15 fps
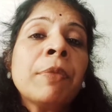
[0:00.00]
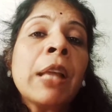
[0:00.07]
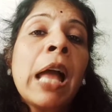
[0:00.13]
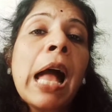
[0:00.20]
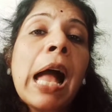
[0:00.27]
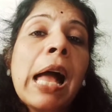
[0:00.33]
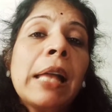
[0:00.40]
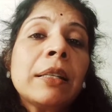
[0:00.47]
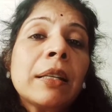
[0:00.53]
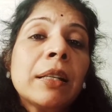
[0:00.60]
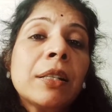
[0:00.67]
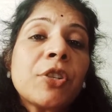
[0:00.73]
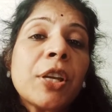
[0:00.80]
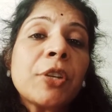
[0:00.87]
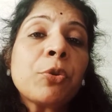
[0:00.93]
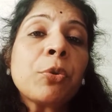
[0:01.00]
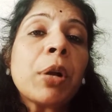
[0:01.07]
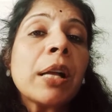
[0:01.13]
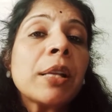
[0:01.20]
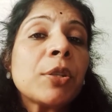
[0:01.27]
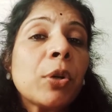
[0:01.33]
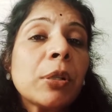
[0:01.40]
and uh,
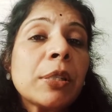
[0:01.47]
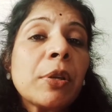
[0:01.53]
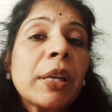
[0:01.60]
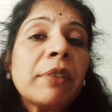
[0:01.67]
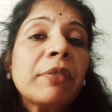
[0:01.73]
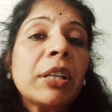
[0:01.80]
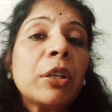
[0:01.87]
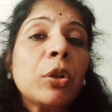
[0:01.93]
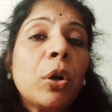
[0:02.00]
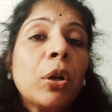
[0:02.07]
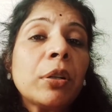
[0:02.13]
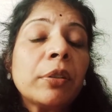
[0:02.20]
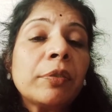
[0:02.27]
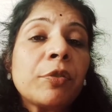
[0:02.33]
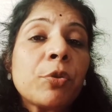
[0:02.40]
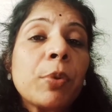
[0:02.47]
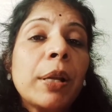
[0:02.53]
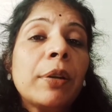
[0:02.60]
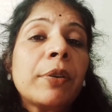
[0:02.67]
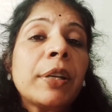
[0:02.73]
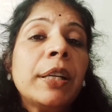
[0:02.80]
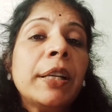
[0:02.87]
Jejuka is also given a lot of
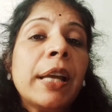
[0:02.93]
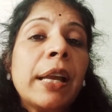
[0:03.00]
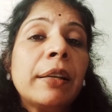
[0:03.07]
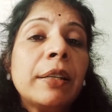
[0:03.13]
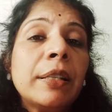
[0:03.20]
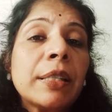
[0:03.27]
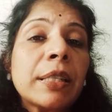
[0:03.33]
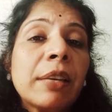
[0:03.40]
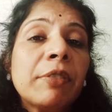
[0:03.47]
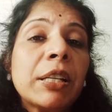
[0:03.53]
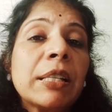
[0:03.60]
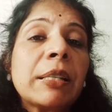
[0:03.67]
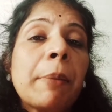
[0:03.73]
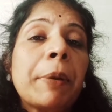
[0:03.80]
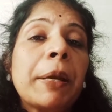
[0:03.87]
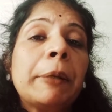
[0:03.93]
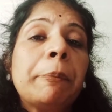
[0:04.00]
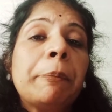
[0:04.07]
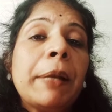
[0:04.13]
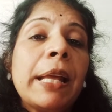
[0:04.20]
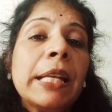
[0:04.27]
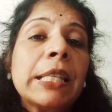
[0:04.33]
jewelry and he's given a
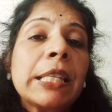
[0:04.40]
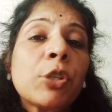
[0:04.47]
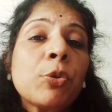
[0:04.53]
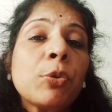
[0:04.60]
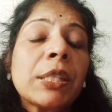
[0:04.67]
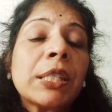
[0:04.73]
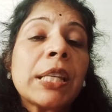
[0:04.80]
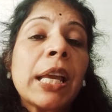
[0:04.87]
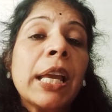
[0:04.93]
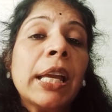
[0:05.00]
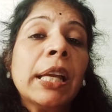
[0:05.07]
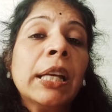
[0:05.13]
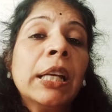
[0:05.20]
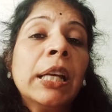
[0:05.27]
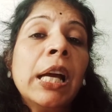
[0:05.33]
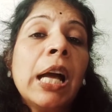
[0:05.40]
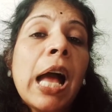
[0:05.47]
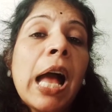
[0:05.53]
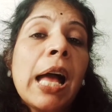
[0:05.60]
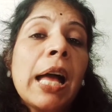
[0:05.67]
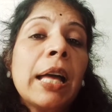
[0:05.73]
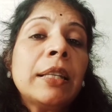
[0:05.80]
separate place to stay
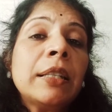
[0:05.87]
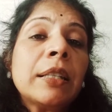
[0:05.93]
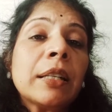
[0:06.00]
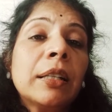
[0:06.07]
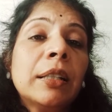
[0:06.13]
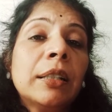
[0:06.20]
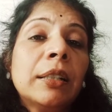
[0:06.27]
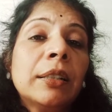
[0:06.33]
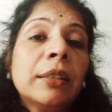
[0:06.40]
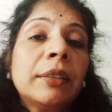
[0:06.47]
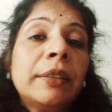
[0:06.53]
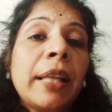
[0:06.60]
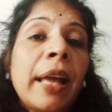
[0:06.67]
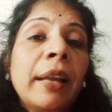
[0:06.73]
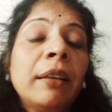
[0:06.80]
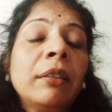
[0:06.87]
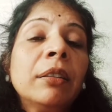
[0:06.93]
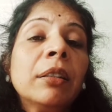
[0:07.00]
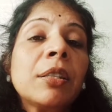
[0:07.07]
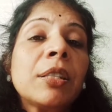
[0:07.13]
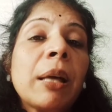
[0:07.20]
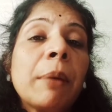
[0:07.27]
and uh, then
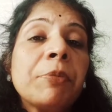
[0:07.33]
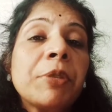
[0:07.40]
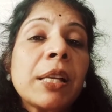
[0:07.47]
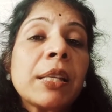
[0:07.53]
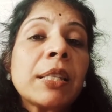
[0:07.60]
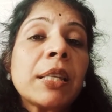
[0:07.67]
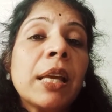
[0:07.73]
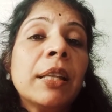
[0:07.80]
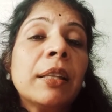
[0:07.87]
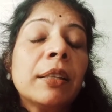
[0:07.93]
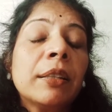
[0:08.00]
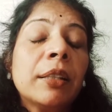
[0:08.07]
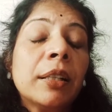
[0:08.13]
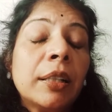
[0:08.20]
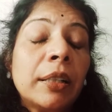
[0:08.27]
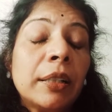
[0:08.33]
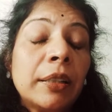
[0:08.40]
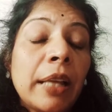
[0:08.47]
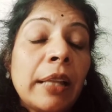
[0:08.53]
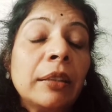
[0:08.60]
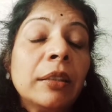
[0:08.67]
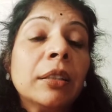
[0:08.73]
the subjects in, uh, the
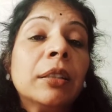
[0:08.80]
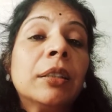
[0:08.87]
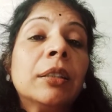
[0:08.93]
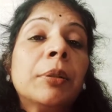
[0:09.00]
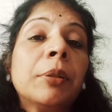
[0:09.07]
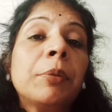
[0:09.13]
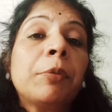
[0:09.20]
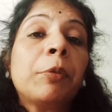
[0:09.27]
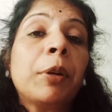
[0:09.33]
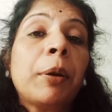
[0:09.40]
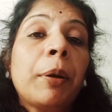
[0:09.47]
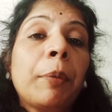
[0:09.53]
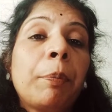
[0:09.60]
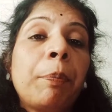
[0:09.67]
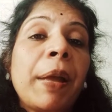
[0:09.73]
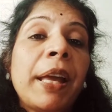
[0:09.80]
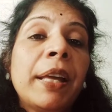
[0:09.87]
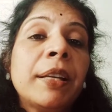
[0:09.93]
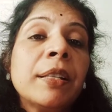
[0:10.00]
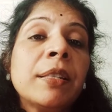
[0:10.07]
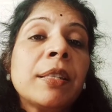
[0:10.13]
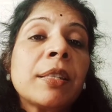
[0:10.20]
then the uh,
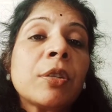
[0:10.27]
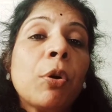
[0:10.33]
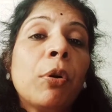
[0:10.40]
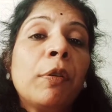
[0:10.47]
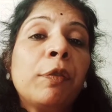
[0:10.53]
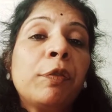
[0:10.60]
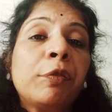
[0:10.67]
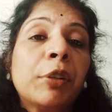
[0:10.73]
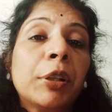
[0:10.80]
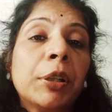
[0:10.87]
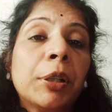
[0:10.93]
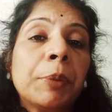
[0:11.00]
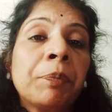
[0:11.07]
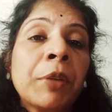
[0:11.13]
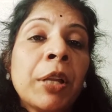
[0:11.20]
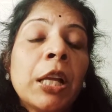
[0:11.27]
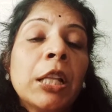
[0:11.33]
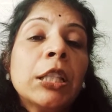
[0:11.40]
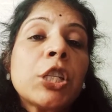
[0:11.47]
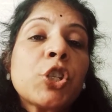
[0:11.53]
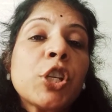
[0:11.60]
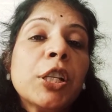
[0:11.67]
parents of uh,
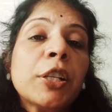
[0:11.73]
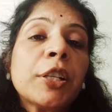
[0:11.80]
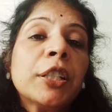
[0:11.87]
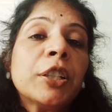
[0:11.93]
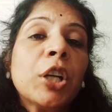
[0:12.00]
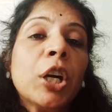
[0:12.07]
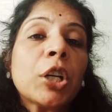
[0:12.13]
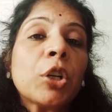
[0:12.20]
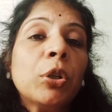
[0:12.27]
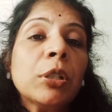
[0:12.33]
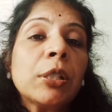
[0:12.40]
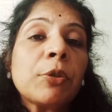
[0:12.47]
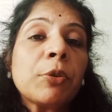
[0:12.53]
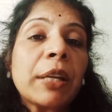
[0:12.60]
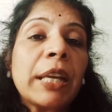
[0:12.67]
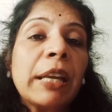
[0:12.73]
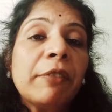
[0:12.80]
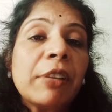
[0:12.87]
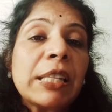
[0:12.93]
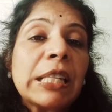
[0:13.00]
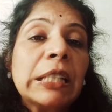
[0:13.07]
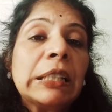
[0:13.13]
the children are also King
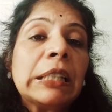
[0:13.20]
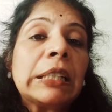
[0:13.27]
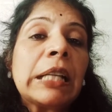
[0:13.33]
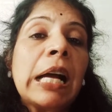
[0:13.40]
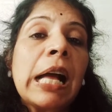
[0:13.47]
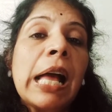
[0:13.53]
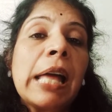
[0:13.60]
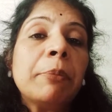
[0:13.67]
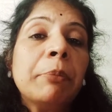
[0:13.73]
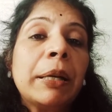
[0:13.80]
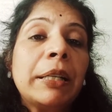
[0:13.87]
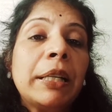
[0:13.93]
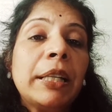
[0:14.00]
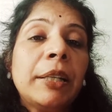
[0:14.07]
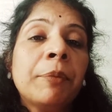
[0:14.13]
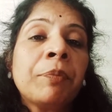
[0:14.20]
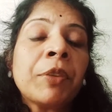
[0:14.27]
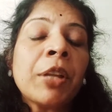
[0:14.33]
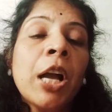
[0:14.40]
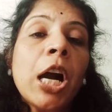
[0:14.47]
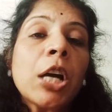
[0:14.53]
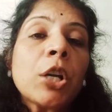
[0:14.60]
Vessantara and Maddi are